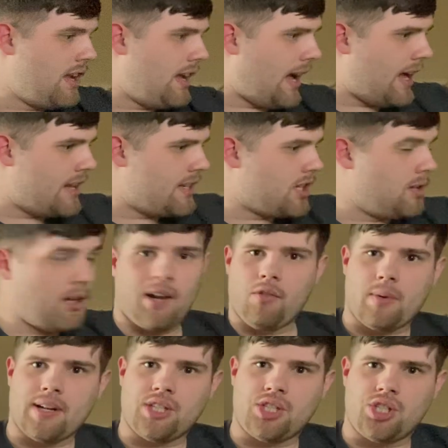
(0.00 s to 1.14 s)
And uh, another
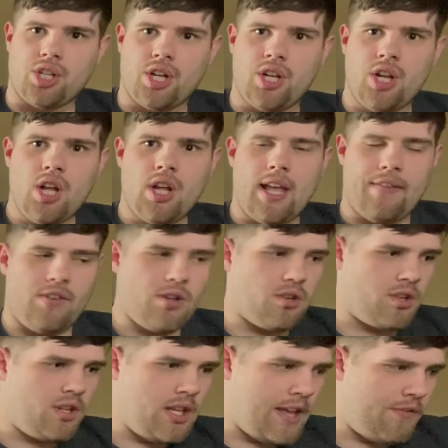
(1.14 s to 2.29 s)
question, if you
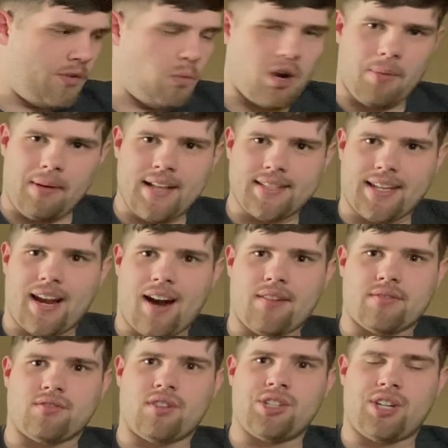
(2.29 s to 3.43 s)
if you want to play as a character
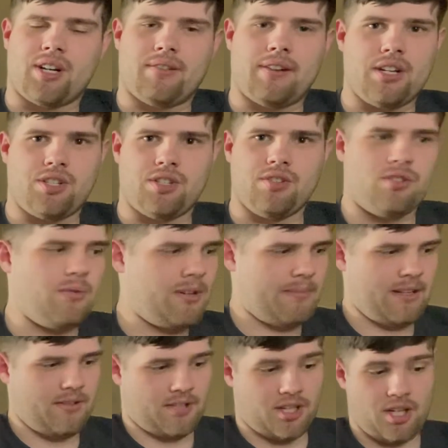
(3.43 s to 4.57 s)
in Sonic Generations, who would it
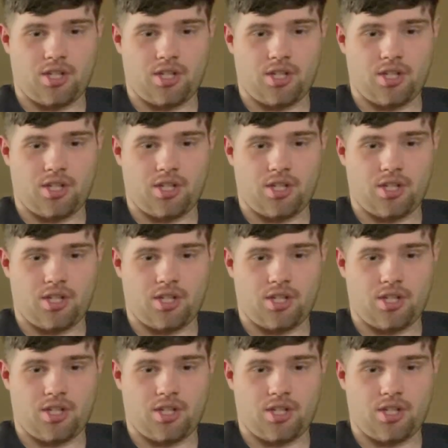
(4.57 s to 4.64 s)
be?